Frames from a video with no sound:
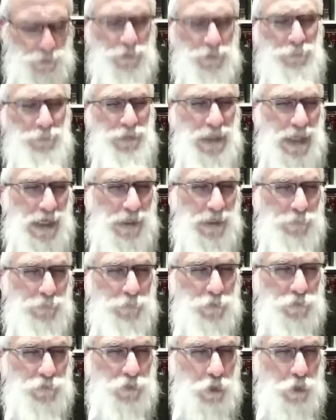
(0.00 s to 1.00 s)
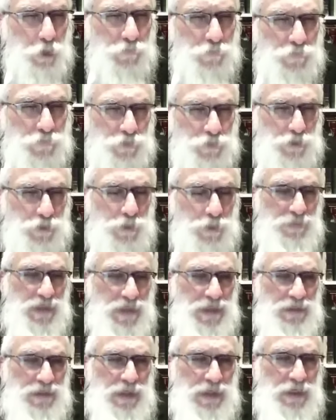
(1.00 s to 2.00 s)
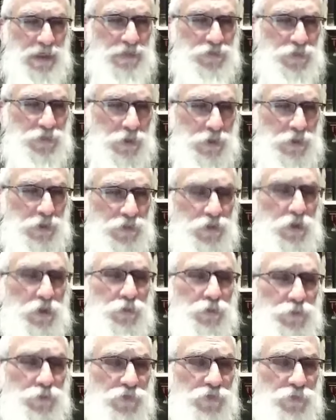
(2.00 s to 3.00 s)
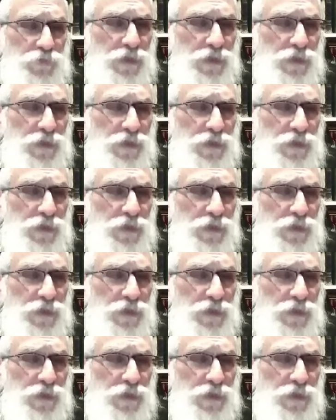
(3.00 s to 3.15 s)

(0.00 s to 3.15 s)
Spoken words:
be able to overcome that adulterous